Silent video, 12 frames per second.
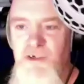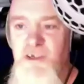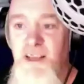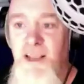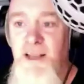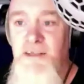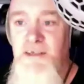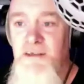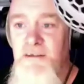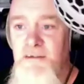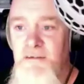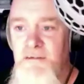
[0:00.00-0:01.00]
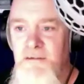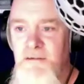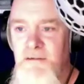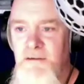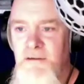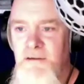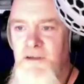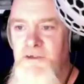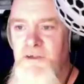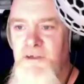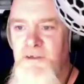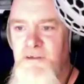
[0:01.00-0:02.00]
stick at it.
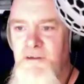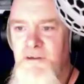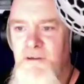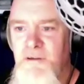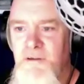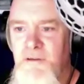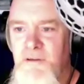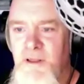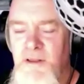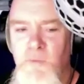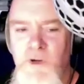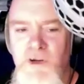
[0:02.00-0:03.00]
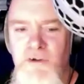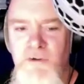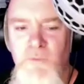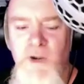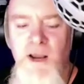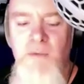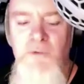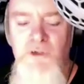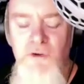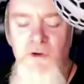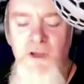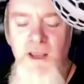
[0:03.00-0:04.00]
Because it's when I was
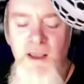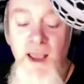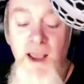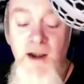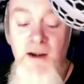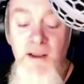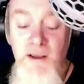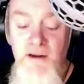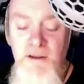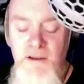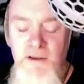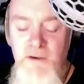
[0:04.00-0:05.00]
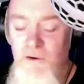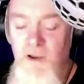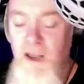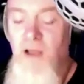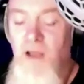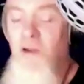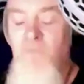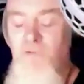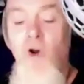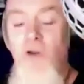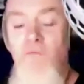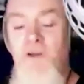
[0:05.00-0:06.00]
doing it earlier, I loved
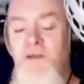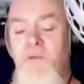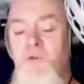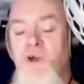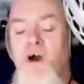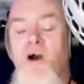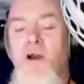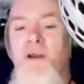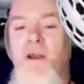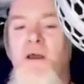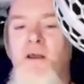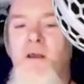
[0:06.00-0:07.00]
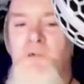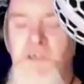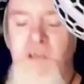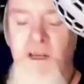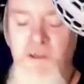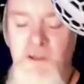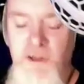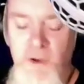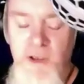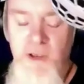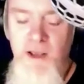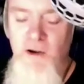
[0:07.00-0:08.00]
all of it because I was young and I was excited to do it. I